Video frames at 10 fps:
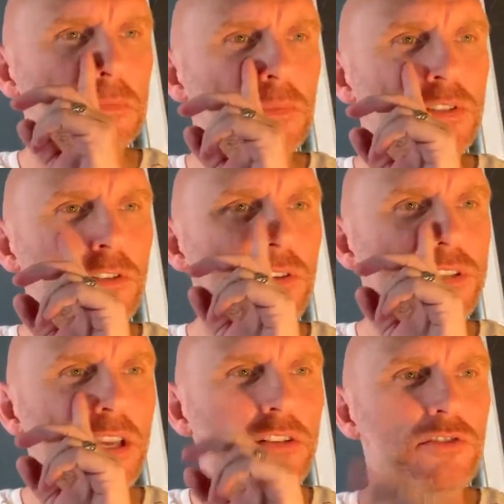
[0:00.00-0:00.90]
Is there a
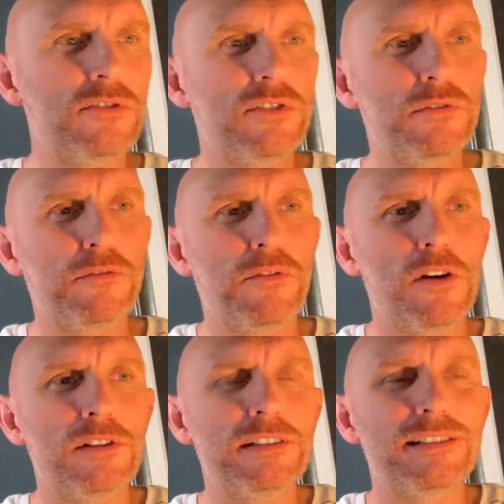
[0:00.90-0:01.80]
danger to
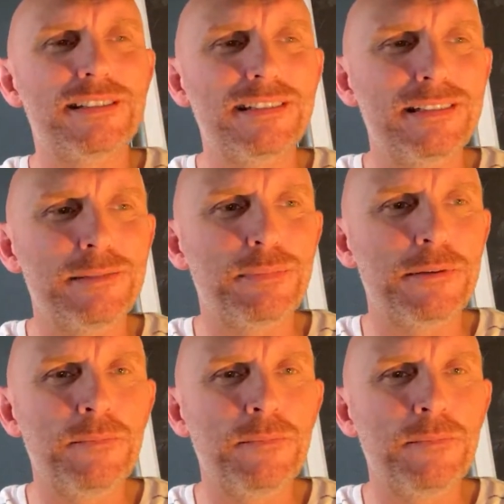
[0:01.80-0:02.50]
falling asleep